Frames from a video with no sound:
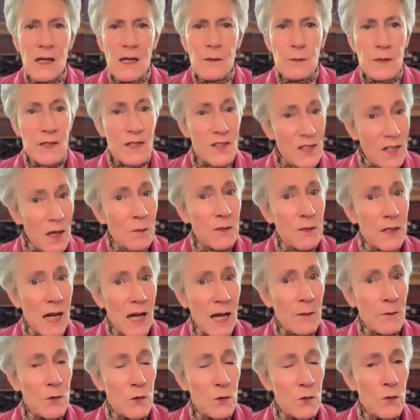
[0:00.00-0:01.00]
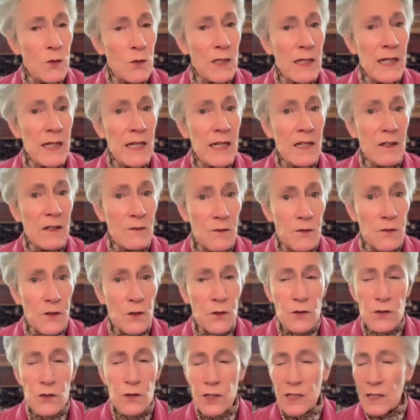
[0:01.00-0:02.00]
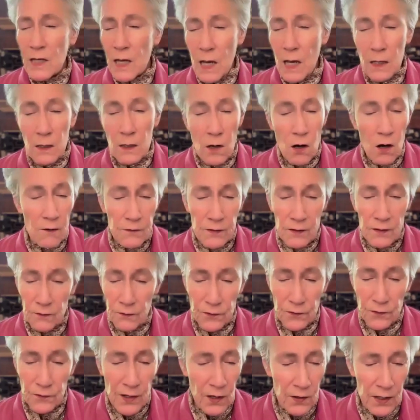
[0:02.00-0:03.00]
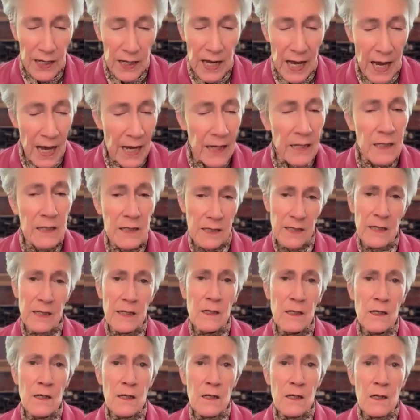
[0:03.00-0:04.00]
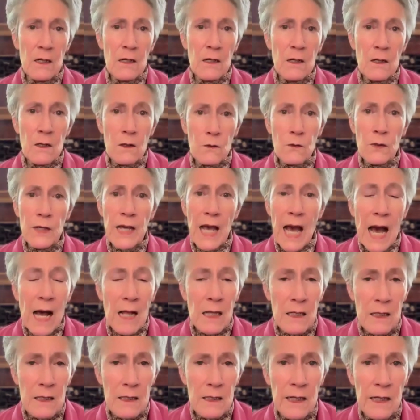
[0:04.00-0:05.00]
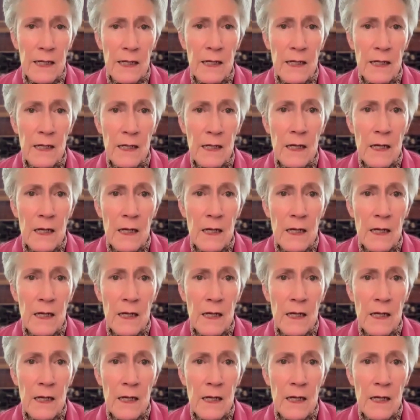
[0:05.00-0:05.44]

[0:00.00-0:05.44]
but sometimes really confusing and often very hectic reality.